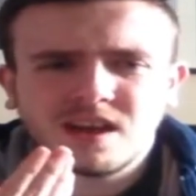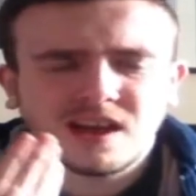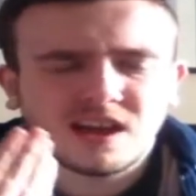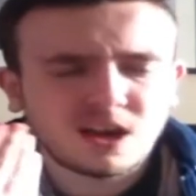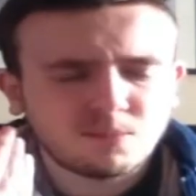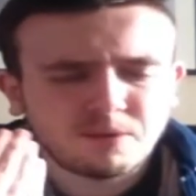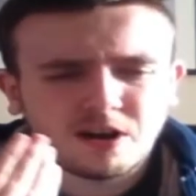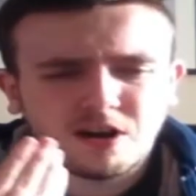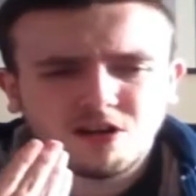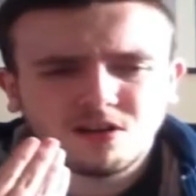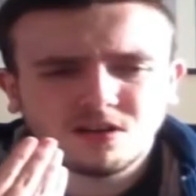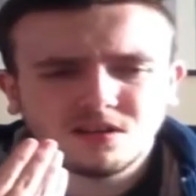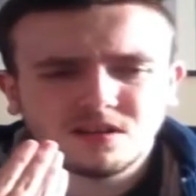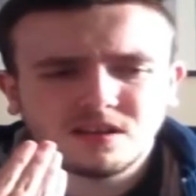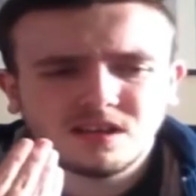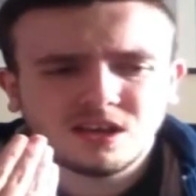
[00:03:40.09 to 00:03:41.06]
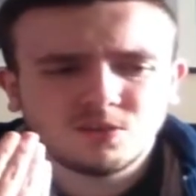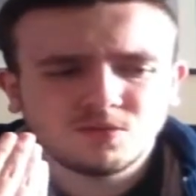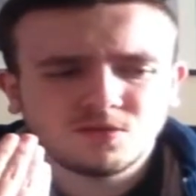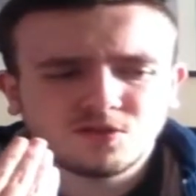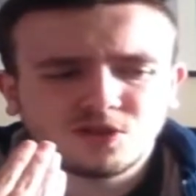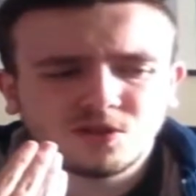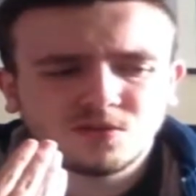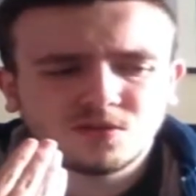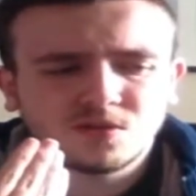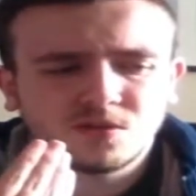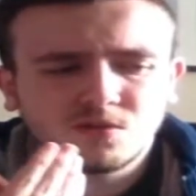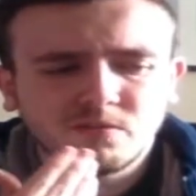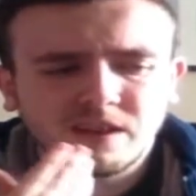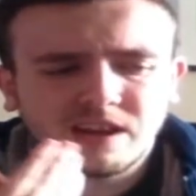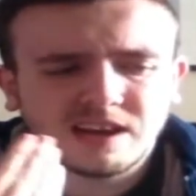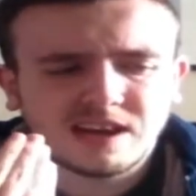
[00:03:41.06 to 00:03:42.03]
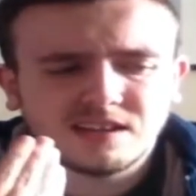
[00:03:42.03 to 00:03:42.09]
and apparently it was due to
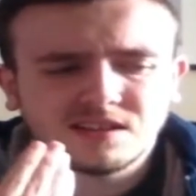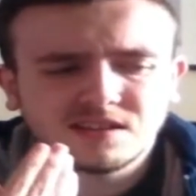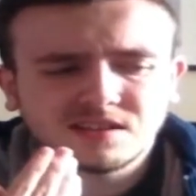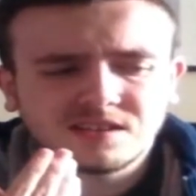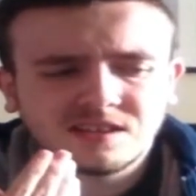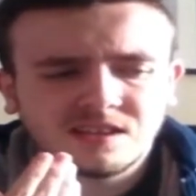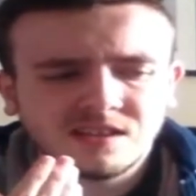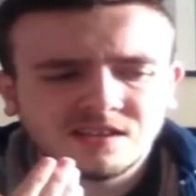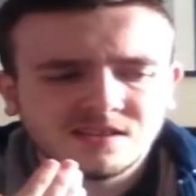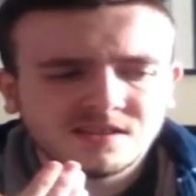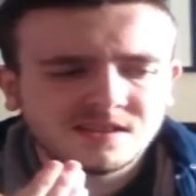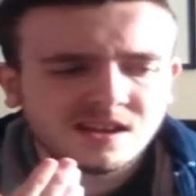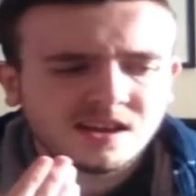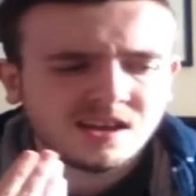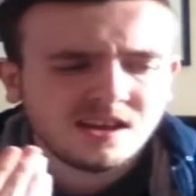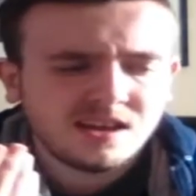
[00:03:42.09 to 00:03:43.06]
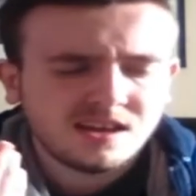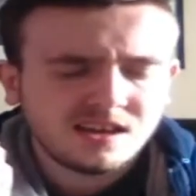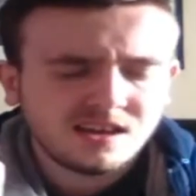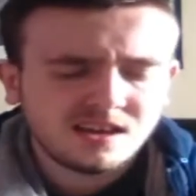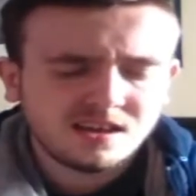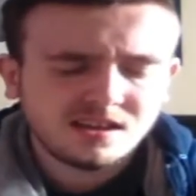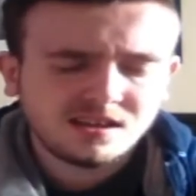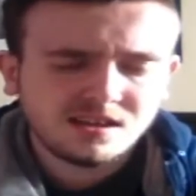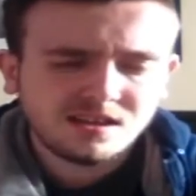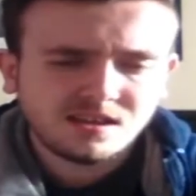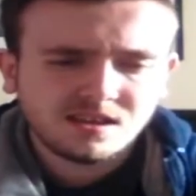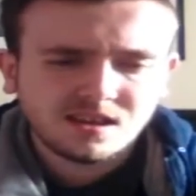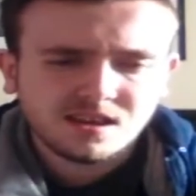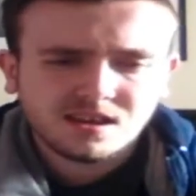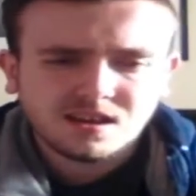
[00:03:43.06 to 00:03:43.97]
behind the scenes he